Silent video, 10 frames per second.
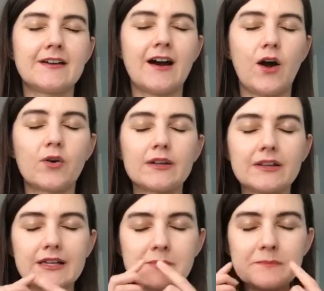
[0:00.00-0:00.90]
our
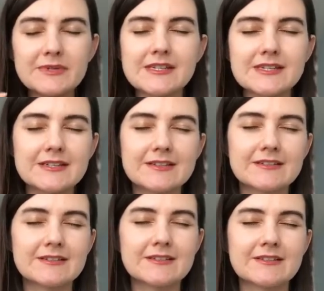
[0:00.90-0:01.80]
lips
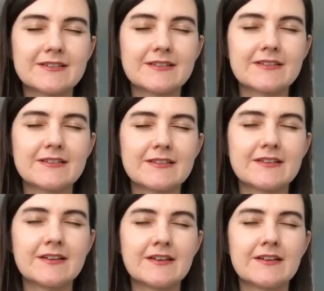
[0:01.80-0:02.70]

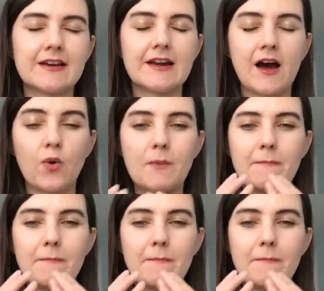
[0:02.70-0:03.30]
and our